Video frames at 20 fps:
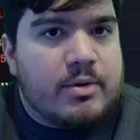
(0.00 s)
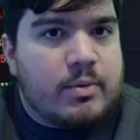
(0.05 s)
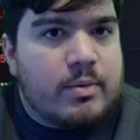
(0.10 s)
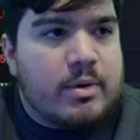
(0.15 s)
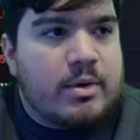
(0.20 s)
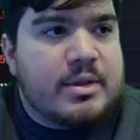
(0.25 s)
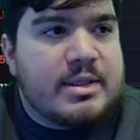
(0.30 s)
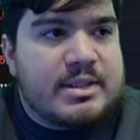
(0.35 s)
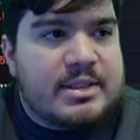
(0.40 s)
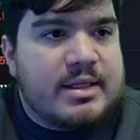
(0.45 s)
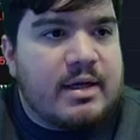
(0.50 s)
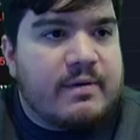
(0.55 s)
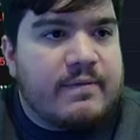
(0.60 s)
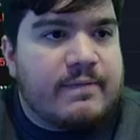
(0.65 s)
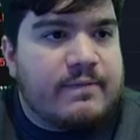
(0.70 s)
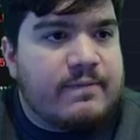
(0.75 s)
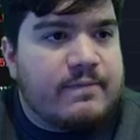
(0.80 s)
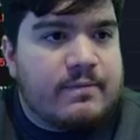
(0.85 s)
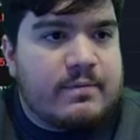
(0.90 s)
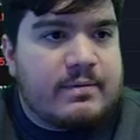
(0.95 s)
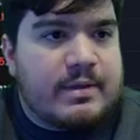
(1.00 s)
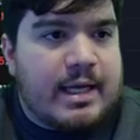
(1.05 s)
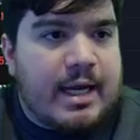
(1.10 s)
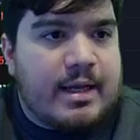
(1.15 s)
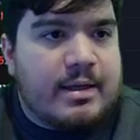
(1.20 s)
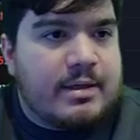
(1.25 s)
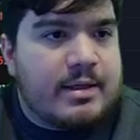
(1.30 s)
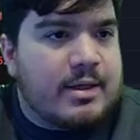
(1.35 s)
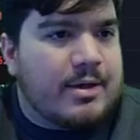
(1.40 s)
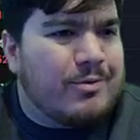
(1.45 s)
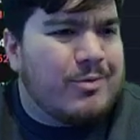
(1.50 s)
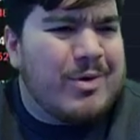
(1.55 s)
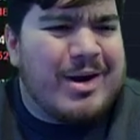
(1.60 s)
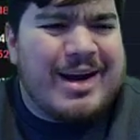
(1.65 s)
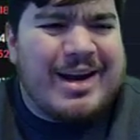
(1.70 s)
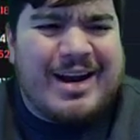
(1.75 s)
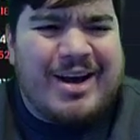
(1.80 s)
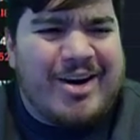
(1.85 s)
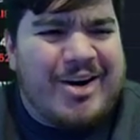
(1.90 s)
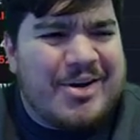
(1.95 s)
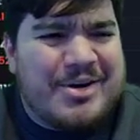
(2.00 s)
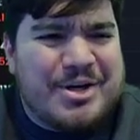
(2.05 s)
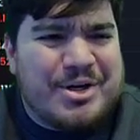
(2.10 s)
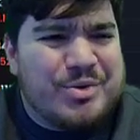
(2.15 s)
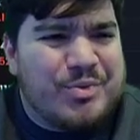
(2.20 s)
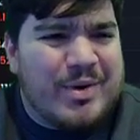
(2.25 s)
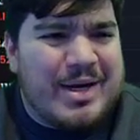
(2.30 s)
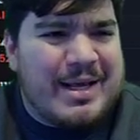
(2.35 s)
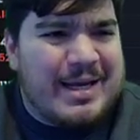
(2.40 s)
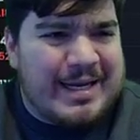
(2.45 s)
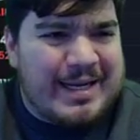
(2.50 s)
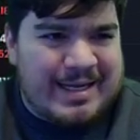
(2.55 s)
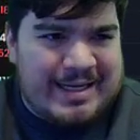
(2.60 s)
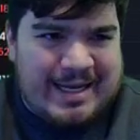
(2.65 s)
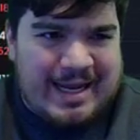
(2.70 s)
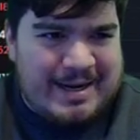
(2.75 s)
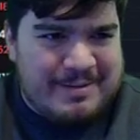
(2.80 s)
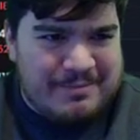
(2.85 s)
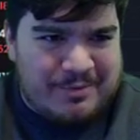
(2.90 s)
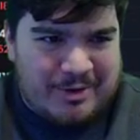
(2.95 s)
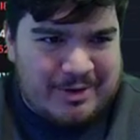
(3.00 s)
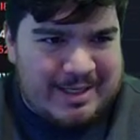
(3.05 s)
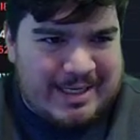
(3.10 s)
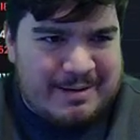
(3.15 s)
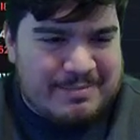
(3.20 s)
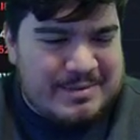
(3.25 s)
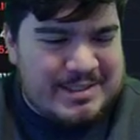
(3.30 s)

world. This stuff can't, you know, we're at 120K market cap.